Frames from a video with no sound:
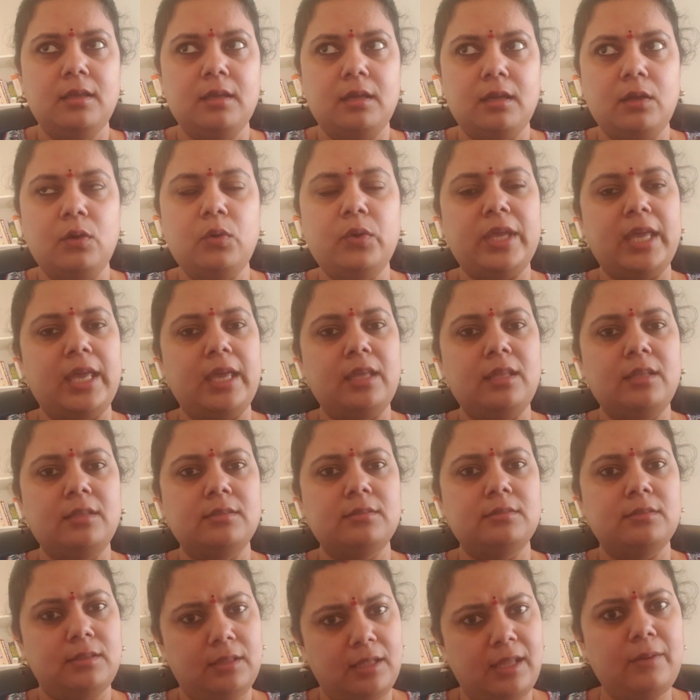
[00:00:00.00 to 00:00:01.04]
Okay,
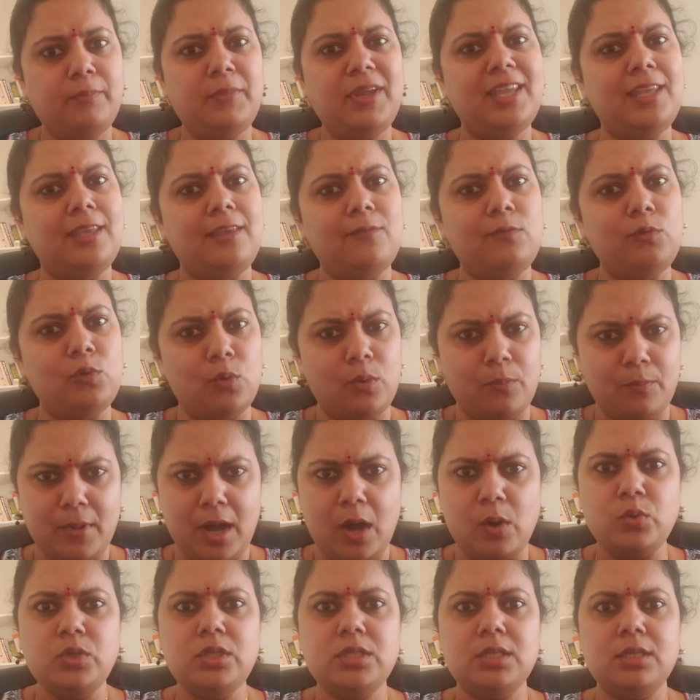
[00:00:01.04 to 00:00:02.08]
let me give you a
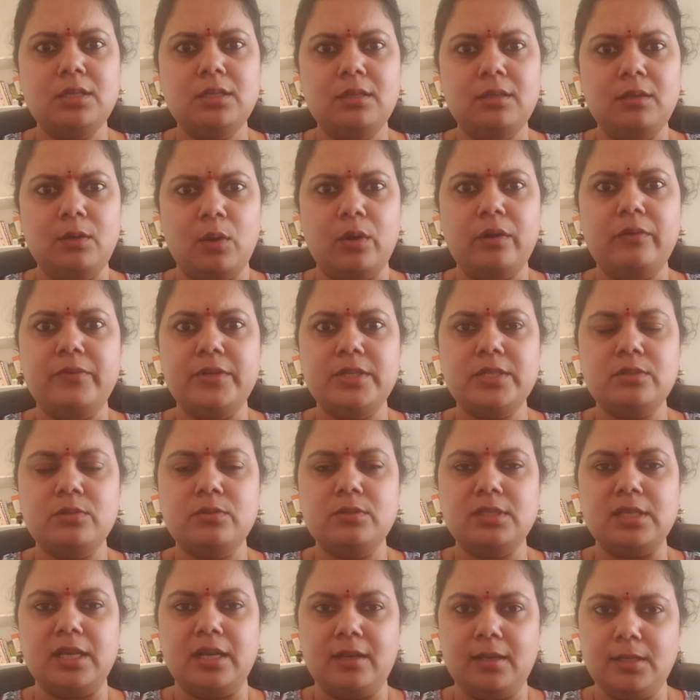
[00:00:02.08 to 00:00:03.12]
mountain. Lord Vishnu
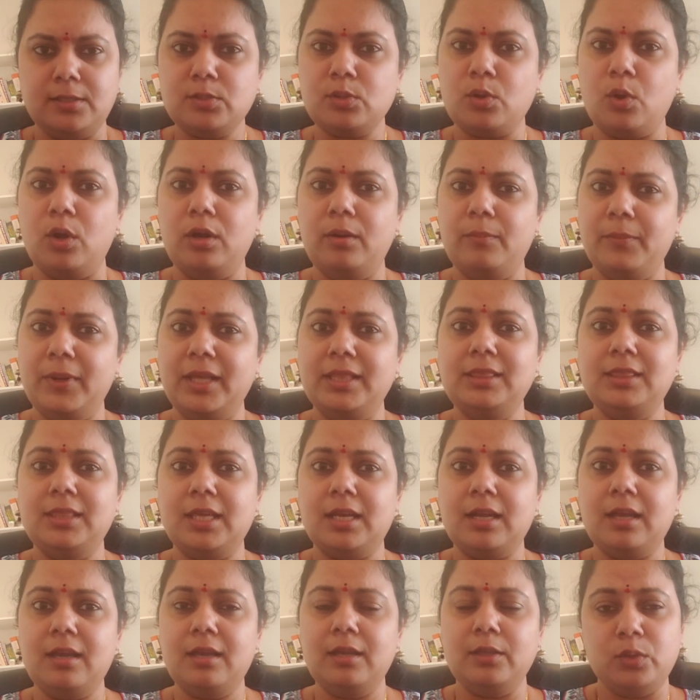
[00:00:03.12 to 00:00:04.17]
said, it's called
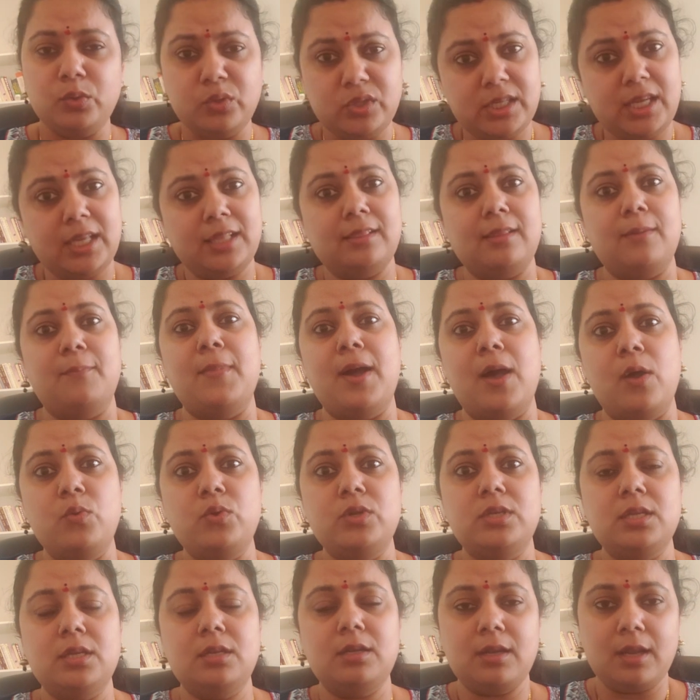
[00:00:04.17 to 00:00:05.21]
Mantara. You take the
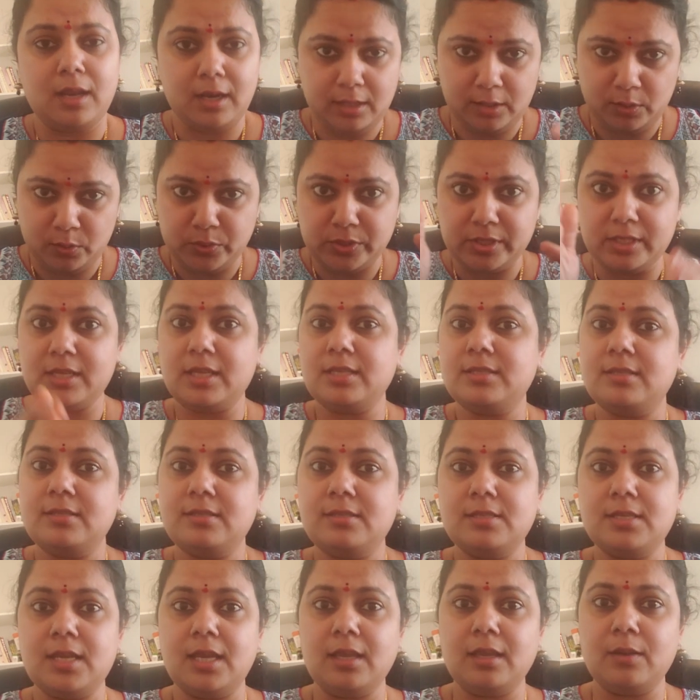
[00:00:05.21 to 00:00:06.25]
mountain and use it as a
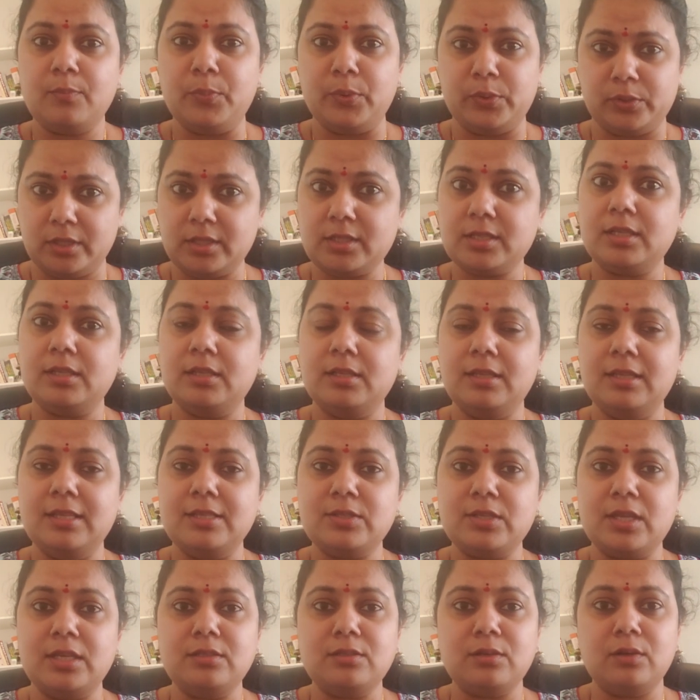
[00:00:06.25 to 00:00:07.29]
stick, put it in the
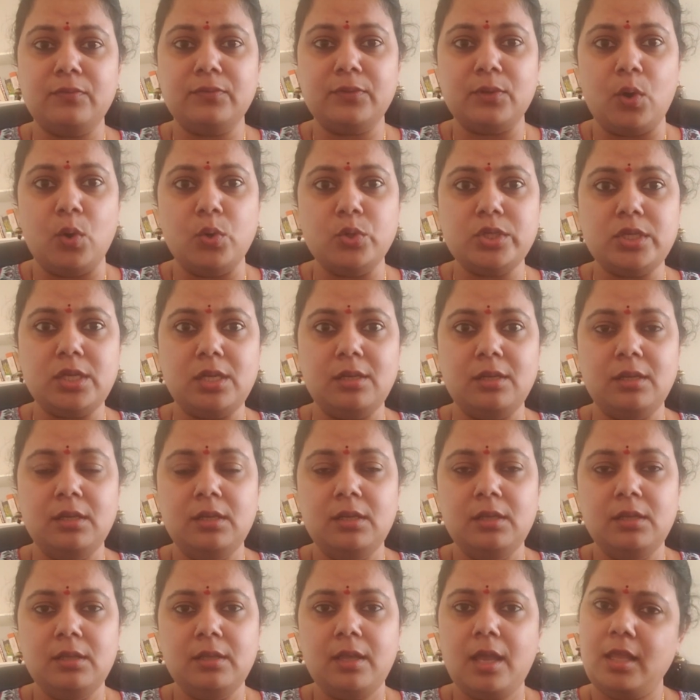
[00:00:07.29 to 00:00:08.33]
center of the ocean,
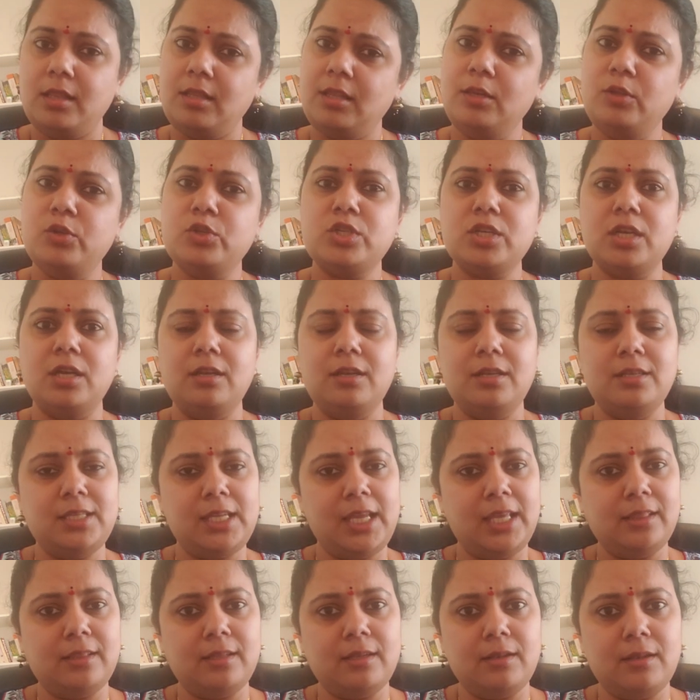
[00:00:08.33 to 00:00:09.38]
and then you churn and
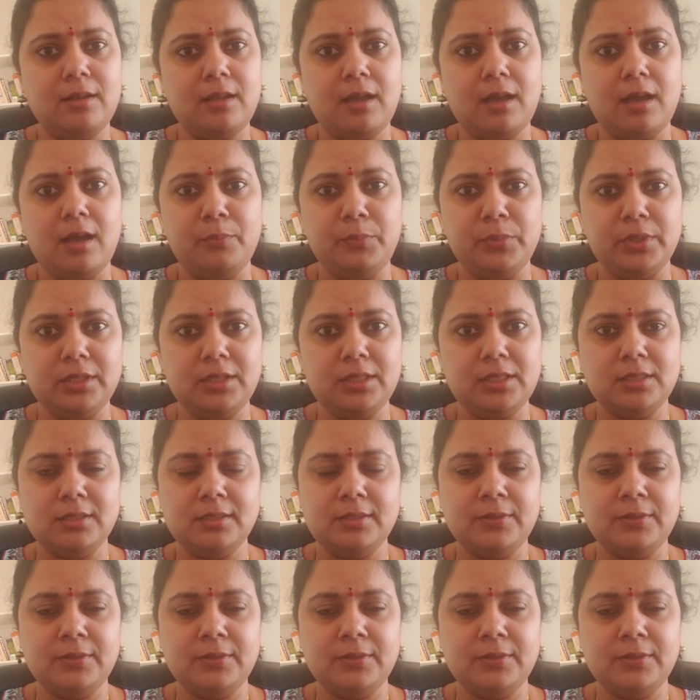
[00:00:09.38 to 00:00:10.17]
take the Amrit.